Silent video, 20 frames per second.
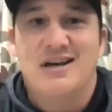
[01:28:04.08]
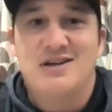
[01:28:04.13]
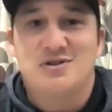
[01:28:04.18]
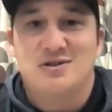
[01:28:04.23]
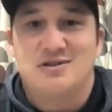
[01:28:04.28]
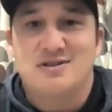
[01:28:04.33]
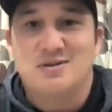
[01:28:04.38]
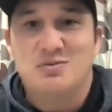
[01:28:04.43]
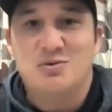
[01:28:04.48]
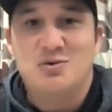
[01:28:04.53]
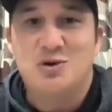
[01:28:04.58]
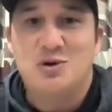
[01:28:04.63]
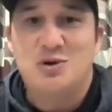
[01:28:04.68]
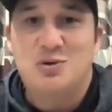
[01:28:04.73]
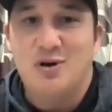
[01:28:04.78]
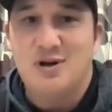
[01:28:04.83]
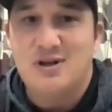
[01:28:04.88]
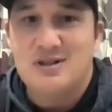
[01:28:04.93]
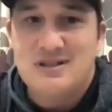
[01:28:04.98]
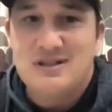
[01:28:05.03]
got some good
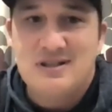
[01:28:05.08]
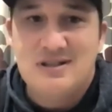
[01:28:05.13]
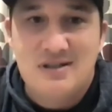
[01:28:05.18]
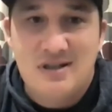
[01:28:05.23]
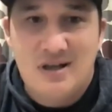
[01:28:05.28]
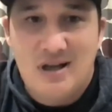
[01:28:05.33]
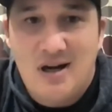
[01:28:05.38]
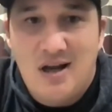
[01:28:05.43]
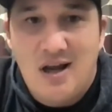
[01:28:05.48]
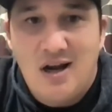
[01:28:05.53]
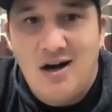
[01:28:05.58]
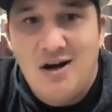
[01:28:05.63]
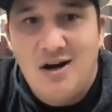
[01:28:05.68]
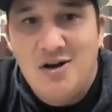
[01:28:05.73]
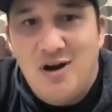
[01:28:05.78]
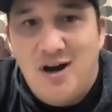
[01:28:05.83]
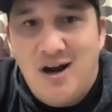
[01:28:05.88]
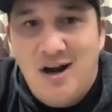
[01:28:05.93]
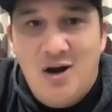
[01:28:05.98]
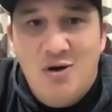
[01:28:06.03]
qualities, and
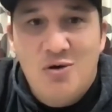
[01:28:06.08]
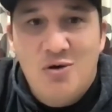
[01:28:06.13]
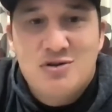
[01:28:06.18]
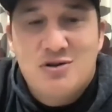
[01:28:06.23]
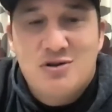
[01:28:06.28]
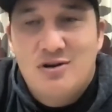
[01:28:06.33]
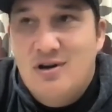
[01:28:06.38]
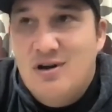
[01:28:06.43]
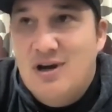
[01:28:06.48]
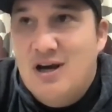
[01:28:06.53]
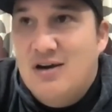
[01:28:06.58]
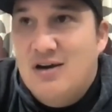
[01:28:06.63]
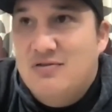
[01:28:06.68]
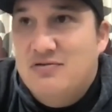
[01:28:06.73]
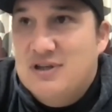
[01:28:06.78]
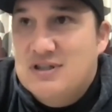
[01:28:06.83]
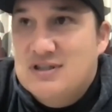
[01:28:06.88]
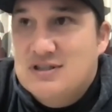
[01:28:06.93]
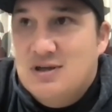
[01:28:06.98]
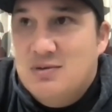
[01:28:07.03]
I also know how to
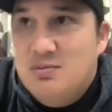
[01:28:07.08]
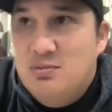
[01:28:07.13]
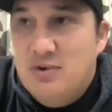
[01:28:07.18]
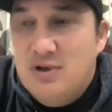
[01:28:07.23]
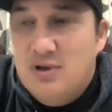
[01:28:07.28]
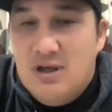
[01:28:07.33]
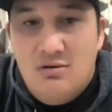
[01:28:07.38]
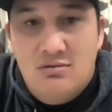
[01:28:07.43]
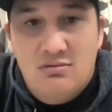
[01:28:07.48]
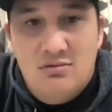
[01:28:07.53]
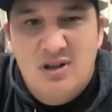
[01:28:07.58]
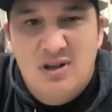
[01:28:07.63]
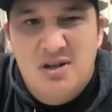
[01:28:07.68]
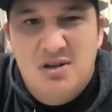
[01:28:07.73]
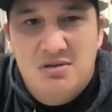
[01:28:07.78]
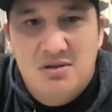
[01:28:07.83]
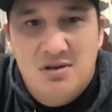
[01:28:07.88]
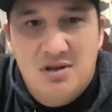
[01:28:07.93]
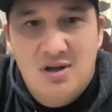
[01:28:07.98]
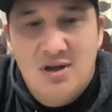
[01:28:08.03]
fix it up without, you know,